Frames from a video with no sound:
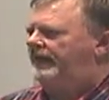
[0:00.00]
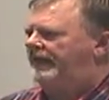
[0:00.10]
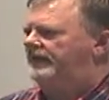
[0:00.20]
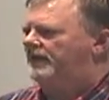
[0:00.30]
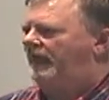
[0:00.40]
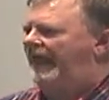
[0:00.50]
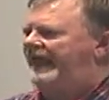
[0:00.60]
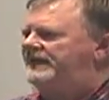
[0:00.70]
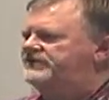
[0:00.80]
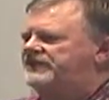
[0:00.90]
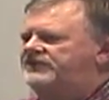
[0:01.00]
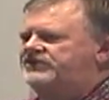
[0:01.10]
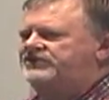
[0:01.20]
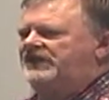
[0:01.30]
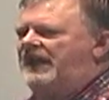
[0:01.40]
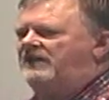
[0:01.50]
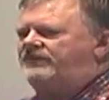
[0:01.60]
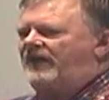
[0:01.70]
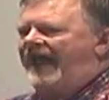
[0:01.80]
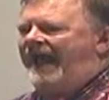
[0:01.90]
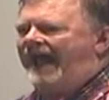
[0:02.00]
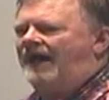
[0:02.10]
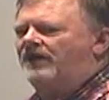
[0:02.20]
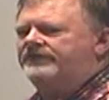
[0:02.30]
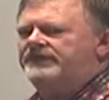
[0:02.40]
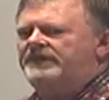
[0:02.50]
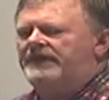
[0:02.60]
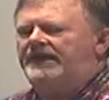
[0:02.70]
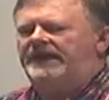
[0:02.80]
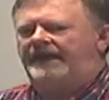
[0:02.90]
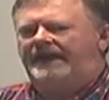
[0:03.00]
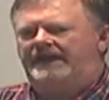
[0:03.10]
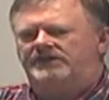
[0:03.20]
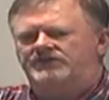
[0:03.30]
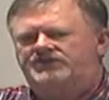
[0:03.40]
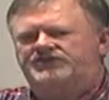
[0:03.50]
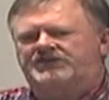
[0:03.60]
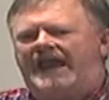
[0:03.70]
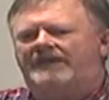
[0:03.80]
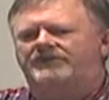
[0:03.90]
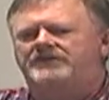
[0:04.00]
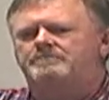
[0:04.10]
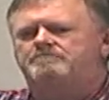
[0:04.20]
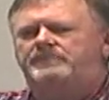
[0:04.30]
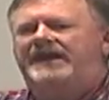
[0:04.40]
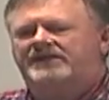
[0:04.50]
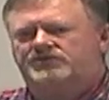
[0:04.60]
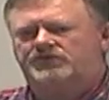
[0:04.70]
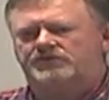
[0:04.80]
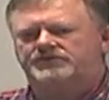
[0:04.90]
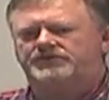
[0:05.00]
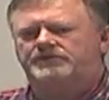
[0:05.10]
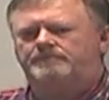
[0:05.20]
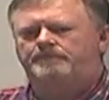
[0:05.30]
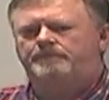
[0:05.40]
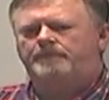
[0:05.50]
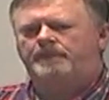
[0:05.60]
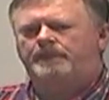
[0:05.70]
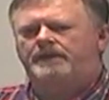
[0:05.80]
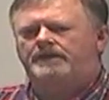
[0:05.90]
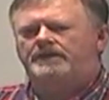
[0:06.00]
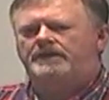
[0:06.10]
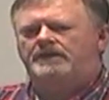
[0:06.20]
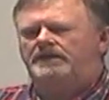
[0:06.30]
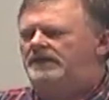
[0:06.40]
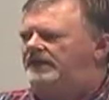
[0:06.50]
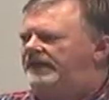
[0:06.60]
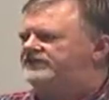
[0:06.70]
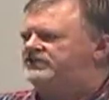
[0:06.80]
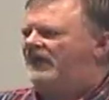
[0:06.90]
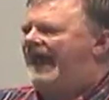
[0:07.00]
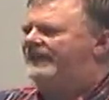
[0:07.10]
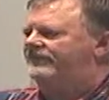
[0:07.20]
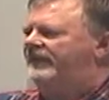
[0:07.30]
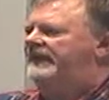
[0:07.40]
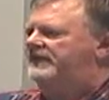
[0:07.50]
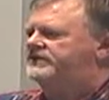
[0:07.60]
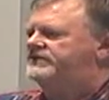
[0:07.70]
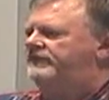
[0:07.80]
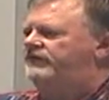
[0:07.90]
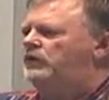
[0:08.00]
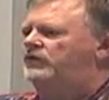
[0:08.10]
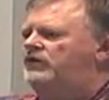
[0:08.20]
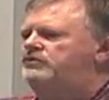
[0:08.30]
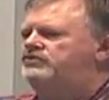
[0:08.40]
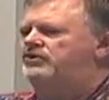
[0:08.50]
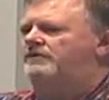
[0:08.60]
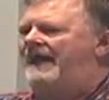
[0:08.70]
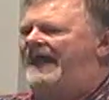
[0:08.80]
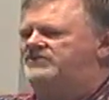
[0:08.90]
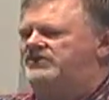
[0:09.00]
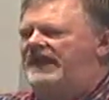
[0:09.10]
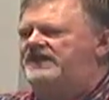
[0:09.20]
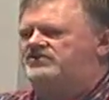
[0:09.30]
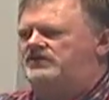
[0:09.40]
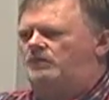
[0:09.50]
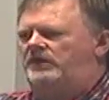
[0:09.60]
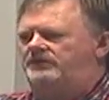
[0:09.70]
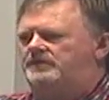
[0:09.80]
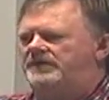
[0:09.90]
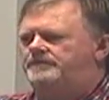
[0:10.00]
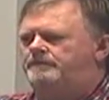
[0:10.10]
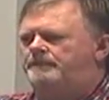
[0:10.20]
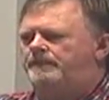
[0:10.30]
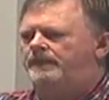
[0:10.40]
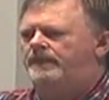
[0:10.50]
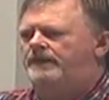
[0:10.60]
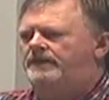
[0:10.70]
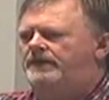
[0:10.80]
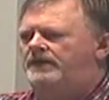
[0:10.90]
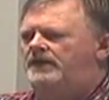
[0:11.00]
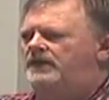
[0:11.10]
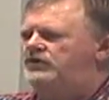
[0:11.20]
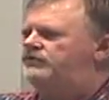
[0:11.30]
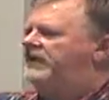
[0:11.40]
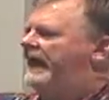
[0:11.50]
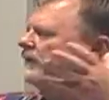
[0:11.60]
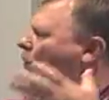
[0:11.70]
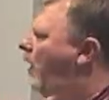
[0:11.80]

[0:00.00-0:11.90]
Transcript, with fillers: It lays itself out in seven pictures. It's like this, if you'll use your imagination with me. You take